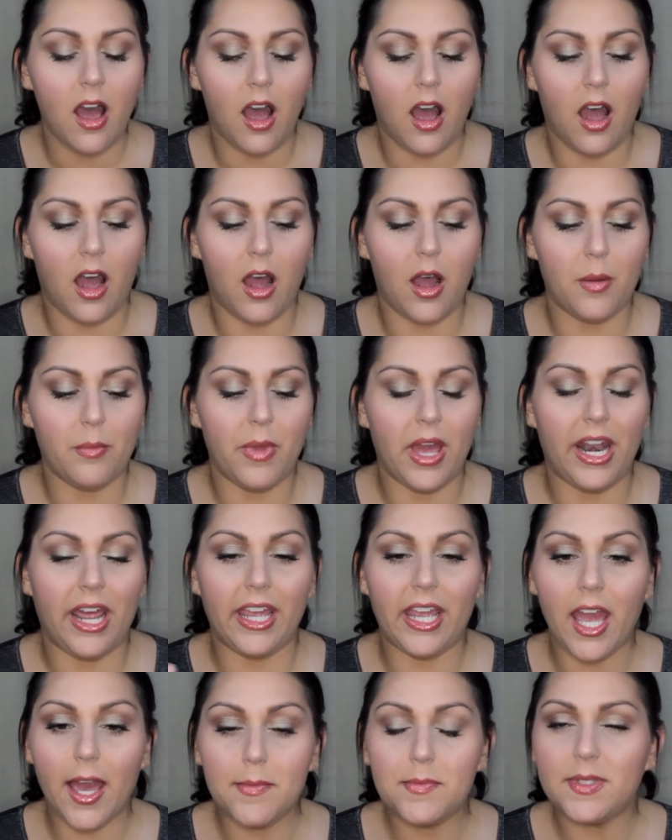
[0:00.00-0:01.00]
And
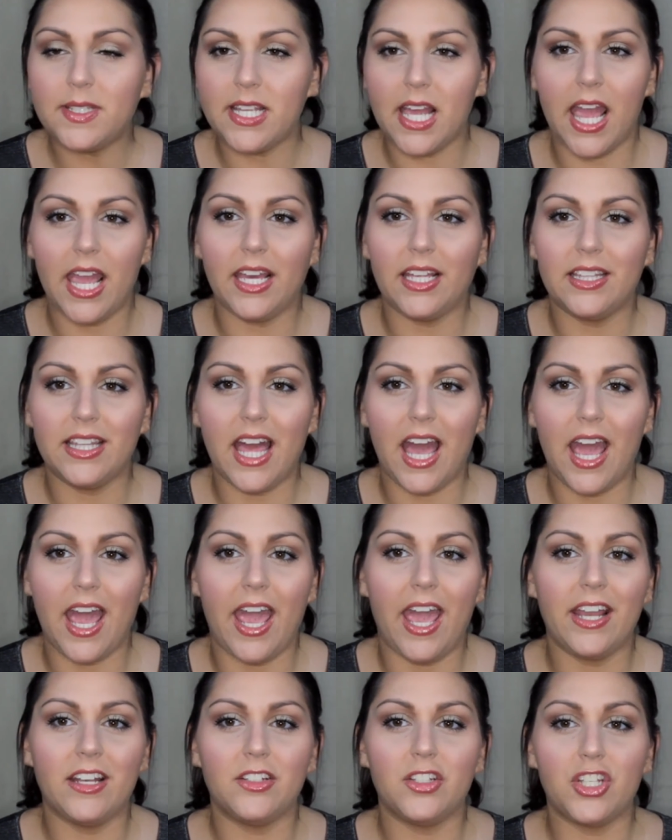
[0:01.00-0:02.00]
I kept saying that